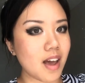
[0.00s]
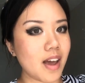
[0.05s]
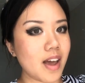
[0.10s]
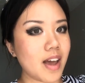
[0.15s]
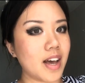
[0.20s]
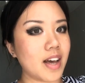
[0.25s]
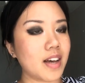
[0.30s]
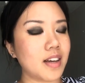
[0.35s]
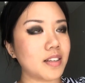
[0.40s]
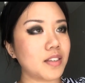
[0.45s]

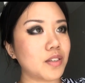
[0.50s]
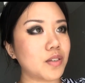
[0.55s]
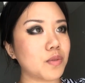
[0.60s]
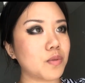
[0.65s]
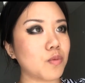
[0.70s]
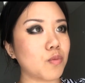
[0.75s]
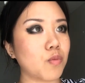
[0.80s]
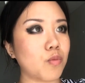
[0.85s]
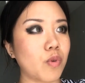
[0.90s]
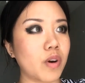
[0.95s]
and
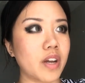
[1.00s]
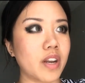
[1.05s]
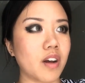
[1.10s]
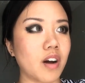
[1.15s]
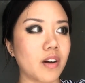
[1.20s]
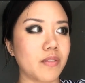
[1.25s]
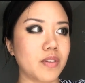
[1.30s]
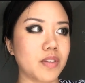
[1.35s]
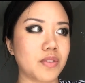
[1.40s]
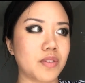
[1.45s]
what
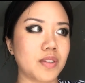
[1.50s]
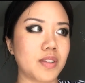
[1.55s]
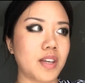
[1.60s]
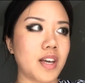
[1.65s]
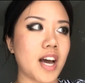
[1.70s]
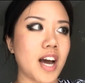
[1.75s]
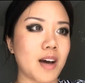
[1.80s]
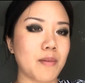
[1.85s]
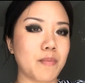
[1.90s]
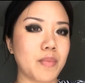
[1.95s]
obviously
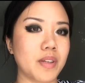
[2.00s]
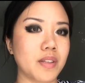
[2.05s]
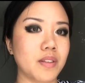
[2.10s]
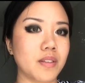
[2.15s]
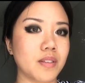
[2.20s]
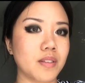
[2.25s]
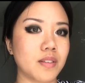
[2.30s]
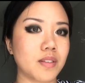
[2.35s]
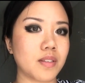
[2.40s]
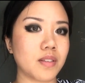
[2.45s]

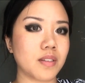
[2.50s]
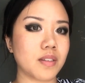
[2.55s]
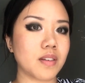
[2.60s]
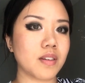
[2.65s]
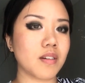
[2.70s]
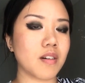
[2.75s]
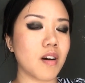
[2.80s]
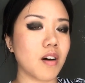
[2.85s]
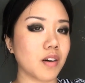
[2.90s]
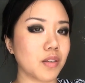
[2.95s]
happens
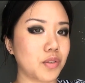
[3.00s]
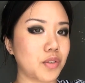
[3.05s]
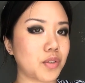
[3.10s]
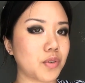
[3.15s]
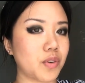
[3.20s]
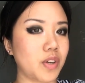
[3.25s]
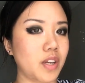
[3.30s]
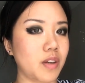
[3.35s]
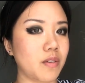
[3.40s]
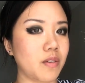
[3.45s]
on
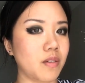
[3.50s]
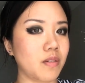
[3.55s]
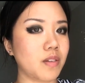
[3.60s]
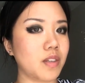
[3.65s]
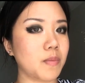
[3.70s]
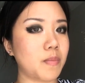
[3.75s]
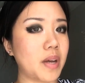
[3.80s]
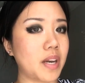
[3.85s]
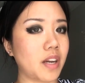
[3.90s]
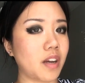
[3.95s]
screen,
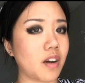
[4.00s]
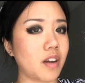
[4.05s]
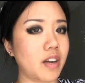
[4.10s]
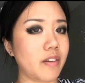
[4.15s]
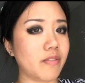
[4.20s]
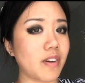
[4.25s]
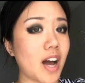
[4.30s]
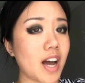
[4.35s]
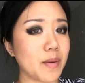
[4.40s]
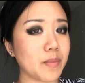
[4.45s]
depending on
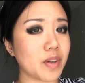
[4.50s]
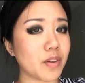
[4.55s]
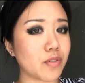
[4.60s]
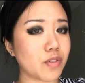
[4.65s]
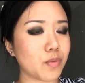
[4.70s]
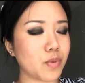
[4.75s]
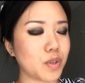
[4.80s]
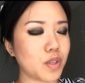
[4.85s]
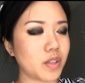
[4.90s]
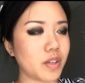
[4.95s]
if I'm
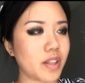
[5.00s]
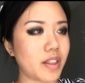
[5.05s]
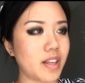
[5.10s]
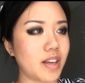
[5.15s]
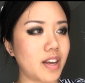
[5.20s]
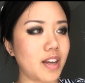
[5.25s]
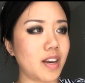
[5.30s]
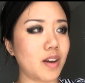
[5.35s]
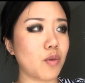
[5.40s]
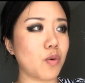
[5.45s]
comfortable with
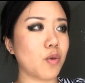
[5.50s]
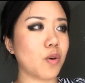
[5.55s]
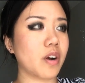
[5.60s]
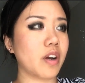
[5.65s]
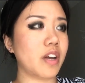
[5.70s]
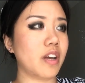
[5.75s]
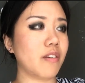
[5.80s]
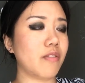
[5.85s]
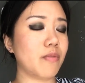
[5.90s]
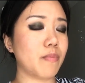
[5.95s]
it or
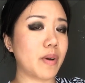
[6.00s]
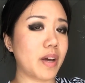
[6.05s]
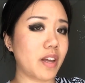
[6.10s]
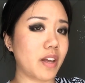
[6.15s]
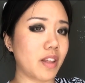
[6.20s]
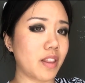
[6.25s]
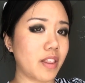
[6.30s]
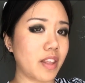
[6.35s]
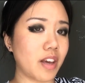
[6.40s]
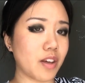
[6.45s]
if
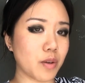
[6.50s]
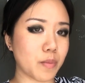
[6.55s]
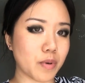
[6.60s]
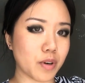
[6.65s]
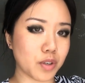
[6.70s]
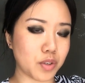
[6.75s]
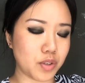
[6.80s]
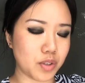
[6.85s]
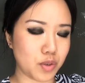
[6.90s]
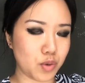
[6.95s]
the other
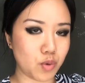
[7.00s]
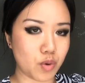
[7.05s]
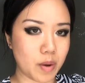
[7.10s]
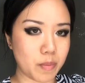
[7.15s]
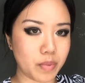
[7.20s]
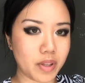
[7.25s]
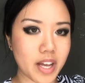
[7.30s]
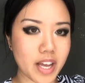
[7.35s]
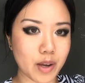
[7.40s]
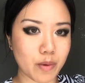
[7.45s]
person who
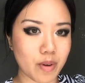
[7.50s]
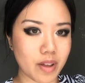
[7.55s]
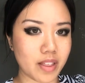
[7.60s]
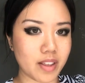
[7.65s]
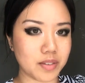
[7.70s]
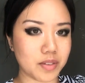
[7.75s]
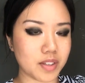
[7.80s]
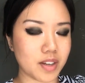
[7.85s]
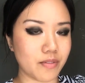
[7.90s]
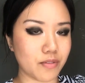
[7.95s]
I'm playing with
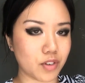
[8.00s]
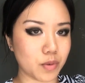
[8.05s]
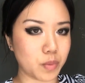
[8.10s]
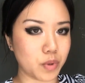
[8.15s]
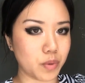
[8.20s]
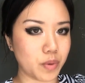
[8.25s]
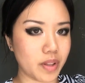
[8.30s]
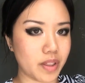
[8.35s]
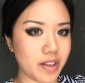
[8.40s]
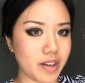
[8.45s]
is
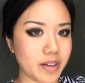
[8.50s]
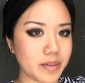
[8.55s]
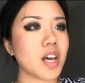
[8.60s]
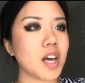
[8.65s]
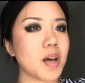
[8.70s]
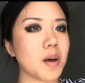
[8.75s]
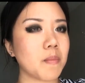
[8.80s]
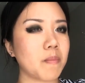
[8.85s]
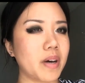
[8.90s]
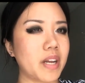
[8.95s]
comfortable with it.
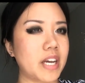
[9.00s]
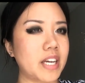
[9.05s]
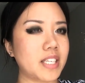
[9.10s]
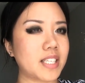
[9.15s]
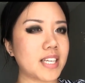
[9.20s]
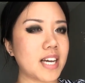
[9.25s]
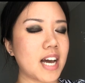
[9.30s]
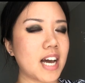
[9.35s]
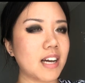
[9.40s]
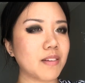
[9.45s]

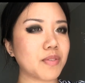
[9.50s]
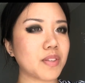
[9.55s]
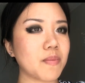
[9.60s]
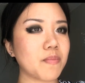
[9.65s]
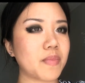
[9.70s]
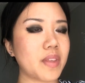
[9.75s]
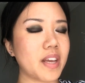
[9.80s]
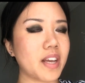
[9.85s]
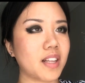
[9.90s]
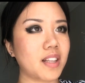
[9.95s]
But to have
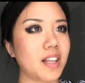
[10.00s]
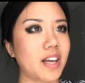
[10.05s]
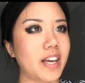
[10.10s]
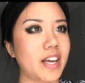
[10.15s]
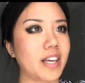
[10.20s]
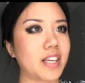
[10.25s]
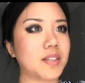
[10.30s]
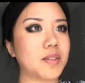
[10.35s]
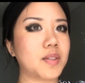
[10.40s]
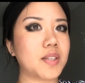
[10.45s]
something
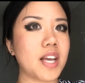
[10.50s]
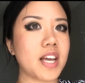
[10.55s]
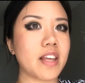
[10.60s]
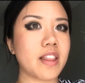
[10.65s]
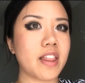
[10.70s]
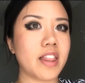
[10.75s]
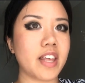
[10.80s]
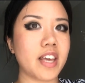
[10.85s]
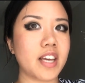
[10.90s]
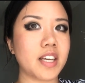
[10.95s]
like,
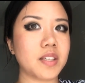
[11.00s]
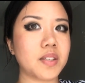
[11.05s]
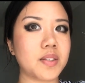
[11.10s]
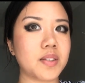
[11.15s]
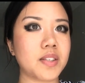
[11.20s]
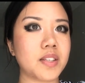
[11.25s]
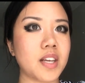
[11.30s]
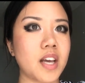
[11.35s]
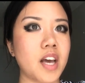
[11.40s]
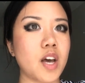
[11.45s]
say
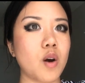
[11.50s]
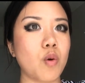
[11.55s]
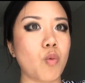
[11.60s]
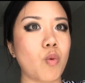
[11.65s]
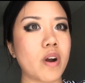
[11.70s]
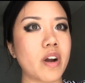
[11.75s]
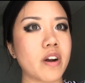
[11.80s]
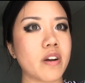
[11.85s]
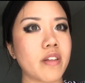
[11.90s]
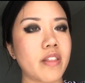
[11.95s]
this,
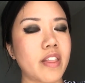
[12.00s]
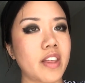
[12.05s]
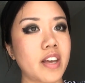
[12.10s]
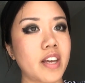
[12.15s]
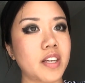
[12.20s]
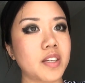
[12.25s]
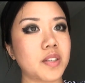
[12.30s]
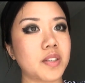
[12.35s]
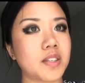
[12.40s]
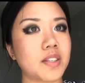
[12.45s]
wear
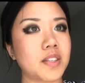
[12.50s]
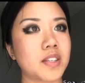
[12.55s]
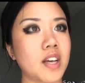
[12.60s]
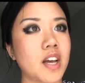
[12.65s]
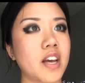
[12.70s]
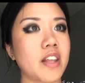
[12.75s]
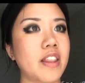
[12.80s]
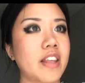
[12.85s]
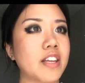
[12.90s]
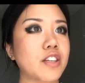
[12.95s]
this,
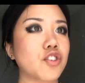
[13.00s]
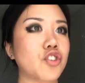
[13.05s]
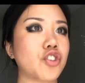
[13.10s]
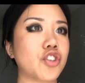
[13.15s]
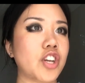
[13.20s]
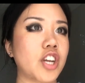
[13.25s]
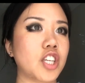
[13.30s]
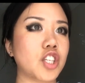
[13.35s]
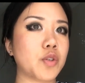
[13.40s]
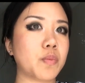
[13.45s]
then
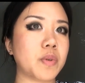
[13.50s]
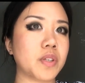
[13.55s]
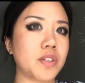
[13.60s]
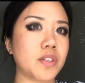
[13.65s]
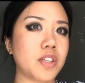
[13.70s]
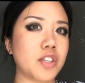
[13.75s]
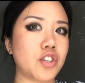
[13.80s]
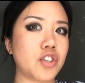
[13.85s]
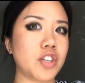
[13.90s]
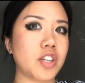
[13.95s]
change
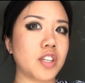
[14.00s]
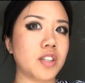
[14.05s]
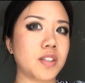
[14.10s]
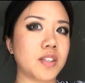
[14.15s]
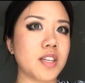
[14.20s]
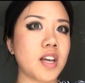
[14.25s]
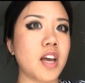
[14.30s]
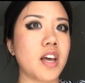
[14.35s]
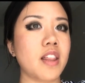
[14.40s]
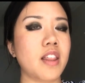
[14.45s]

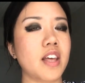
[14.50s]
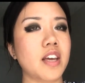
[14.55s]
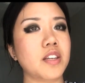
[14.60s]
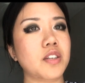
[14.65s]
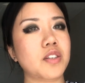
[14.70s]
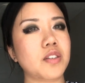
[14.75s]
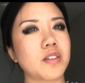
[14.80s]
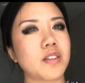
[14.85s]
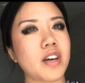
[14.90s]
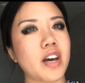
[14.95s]
positions,
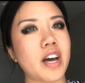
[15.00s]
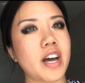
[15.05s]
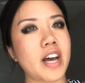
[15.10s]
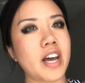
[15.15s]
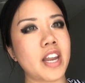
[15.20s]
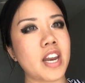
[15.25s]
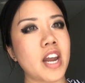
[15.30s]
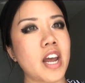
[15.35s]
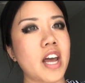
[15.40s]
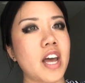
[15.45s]
then do
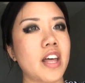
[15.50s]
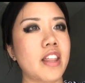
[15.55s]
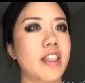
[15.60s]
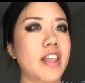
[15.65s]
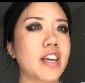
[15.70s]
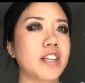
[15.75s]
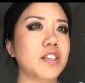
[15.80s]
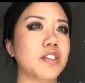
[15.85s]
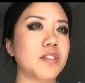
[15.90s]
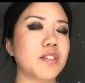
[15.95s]
that,
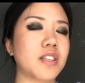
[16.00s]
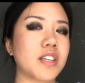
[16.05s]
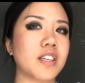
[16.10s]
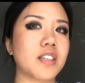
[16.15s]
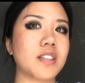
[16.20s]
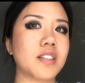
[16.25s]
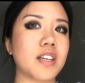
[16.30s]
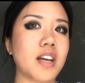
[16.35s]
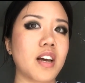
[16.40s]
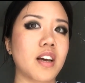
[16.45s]
then do
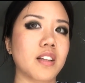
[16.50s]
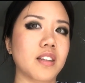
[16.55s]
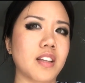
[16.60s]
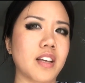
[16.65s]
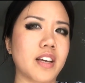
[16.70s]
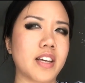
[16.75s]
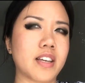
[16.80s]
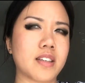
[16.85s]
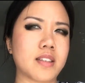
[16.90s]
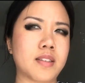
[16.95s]
this,
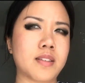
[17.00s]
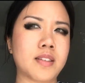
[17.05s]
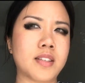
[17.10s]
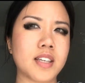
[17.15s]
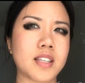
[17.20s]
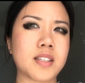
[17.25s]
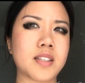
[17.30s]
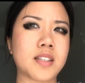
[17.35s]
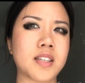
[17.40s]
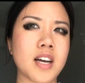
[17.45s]
like
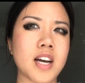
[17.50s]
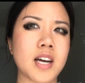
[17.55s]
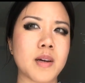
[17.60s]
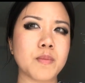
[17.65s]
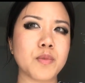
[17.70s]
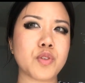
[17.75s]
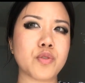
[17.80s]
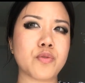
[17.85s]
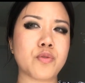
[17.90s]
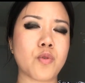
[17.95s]
6
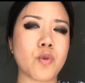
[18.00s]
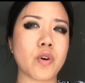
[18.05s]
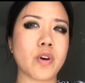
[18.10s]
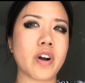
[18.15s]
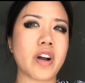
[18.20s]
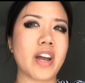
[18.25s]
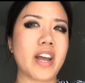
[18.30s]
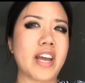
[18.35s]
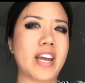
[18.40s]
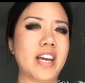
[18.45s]
times
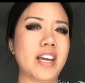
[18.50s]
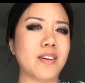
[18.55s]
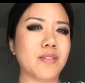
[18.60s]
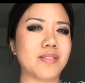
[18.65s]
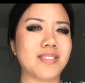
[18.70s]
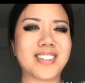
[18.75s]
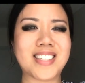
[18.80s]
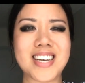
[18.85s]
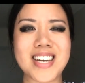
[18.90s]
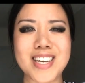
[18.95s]
for a
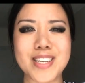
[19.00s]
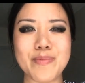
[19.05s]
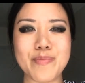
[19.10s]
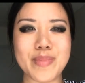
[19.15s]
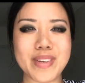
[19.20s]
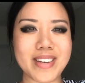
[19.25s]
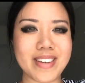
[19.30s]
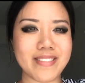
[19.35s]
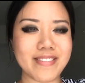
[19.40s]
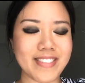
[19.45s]

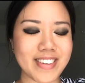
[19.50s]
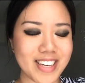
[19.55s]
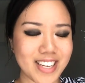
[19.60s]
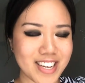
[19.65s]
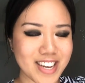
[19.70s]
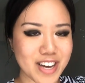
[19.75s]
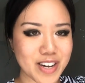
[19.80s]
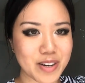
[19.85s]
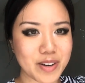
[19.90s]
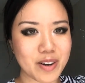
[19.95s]
10-minute
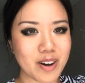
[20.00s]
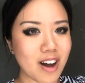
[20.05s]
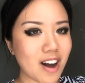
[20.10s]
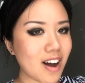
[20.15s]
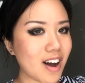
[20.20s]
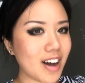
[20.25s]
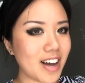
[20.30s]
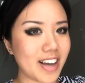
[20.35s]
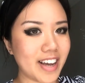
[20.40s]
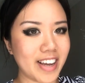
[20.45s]
video,
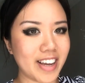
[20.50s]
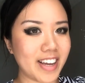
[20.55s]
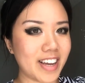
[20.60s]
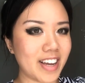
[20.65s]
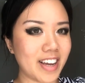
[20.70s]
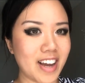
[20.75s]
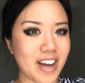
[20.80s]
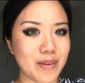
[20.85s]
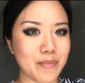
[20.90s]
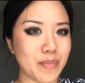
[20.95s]

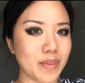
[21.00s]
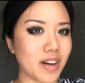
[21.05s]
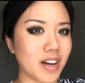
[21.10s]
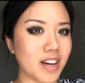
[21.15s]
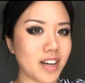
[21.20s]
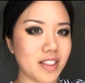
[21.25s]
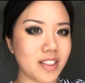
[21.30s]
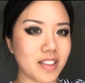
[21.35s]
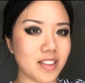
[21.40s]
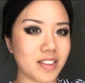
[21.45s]
I am
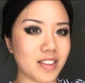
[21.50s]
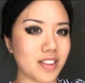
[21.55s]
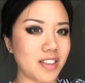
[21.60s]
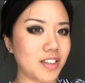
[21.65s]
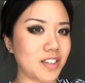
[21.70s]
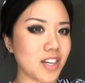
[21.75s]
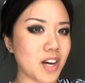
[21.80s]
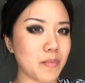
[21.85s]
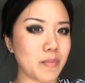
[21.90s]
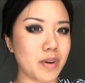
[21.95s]
not
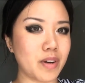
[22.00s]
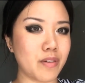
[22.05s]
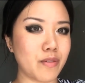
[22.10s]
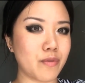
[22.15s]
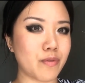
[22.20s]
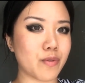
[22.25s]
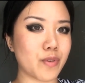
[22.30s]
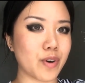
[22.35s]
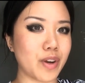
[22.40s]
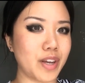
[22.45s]
the
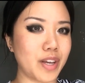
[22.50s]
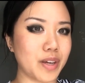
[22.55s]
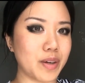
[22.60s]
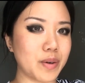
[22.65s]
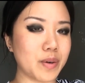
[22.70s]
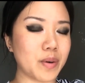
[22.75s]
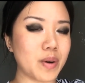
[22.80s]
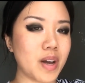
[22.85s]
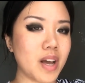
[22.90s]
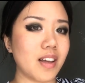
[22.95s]
dominant for
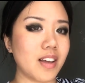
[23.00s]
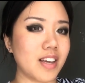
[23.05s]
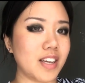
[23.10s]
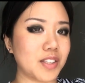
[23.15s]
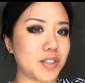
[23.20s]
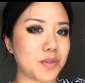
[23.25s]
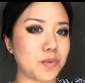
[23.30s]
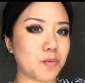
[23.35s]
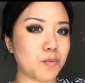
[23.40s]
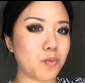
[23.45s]
you.
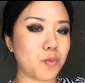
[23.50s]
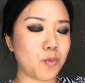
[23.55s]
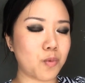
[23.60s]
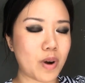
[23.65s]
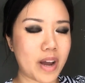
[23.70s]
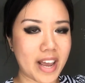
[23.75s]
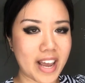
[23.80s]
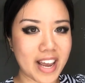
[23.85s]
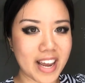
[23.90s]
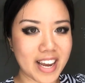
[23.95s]
It's
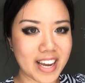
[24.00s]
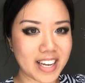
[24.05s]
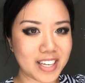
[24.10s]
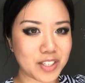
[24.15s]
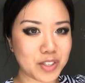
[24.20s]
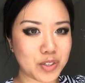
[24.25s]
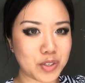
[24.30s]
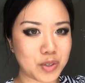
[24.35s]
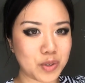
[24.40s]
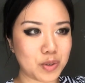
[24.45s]

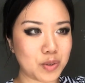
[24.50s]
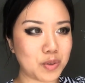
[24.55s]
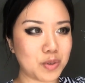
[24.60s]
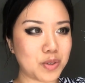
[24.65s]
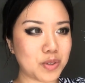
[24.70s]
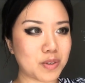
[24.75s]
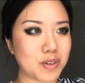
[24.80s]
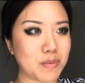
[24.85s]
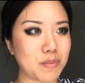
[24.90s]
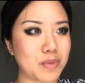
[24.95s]
way too
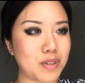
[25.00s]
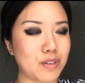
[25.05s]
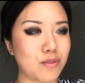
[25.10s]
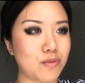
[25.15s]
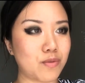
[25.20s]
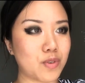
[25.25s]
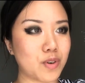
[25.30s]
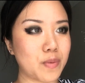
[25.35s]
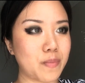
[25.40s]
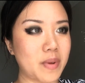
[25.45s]

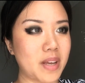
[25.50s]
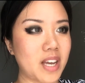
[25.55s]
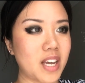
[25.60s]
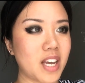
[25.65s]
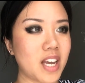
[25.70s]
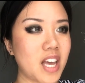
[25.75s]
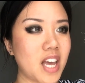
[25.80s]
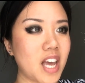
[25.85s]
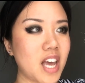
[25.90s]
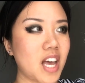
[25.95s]
scripted for me.